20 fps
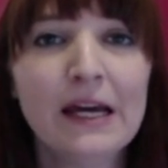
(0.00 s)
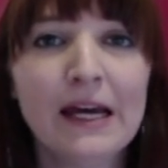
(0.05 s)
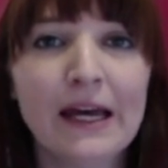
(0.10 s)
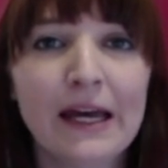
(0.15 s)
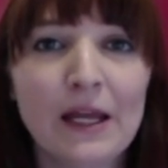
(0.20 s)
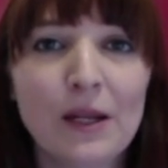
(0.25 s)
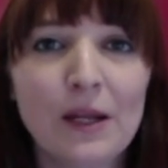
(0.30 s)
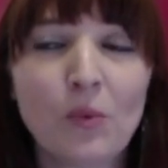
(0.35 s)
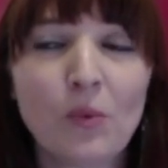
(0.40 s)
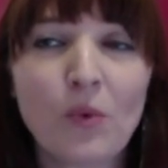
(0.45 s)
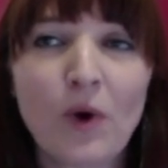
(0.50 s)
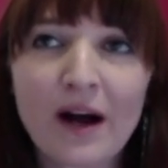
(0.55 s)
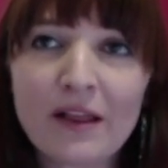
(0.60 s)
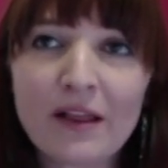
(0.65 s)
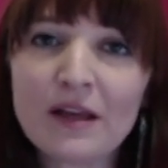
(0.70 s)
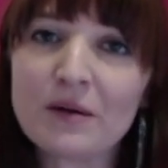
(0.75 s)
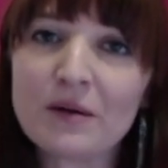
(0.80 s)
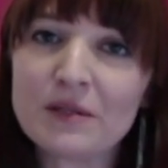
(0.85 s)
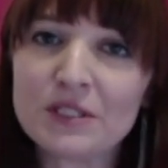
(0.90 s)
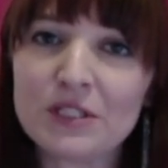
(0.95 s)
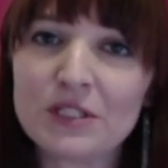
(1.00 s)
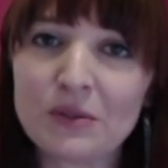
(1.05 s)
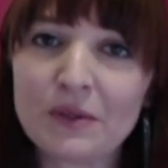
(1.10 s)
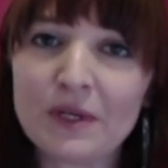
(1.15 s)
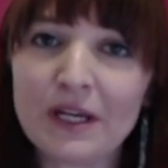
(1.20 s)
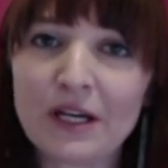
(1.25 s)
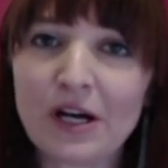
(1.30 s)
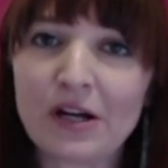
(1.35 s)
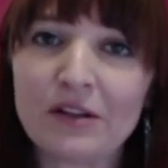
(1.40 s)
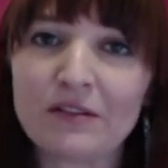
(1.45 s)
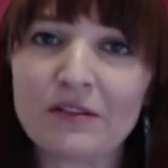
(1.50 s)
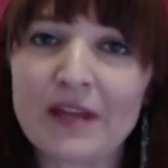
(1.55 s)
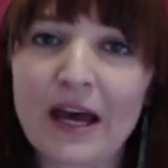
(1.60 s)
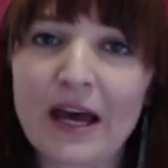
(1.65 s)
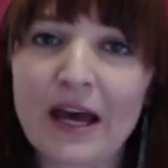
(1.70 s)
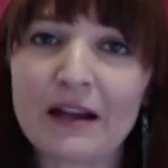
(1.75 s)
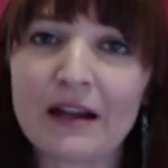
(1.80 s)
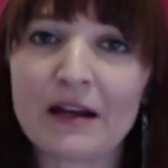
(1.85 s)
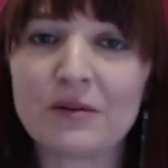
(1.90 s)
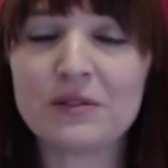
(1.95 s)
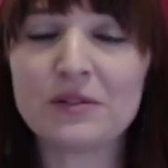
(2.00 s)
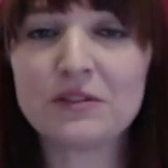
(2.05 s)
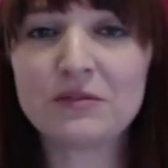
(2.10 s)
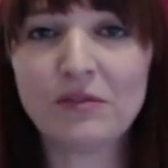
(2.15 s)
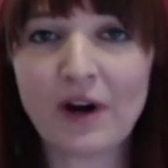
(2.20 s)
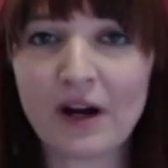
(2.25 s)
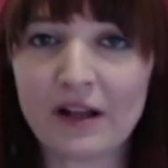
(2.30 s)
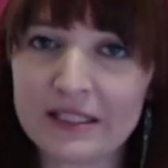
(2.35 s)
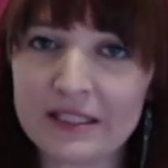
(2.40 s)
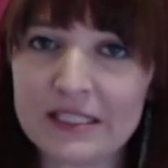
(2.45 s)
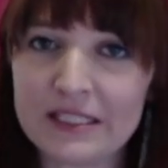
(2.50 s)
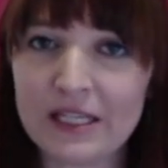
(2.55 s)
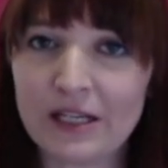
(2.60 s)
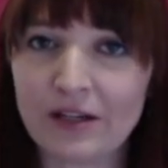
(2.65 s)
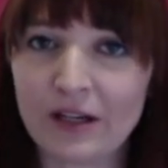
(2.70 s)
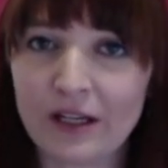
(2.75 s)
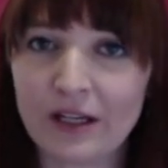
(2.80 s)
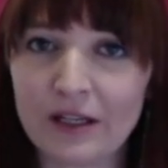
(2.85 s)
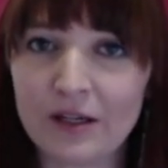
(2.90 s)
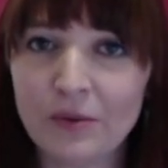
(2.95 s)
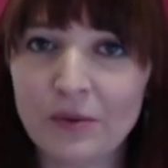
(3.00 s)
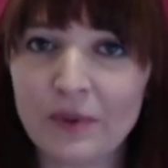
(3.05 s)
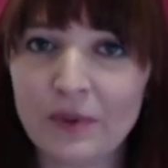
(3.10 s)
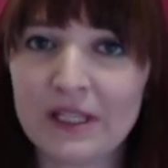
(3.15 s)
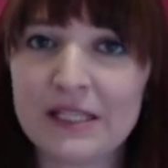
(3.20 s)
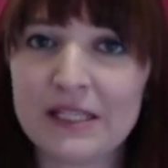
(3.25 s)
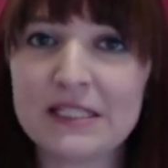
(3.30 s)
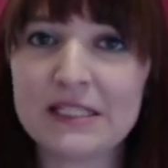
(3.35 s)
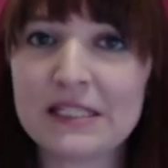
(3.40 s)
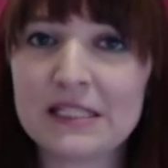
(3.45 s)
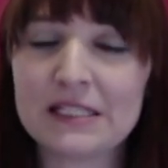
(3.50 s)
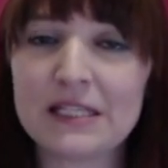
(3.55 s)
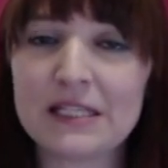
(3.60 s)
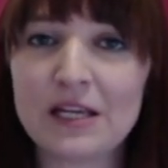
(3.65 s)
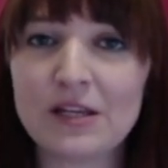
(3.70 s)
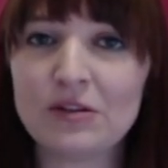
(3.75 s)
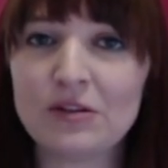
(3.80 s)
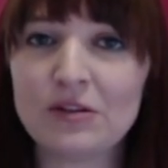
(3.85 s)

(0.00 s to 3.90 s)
And while I was doing all of that, I was volunteering with NC State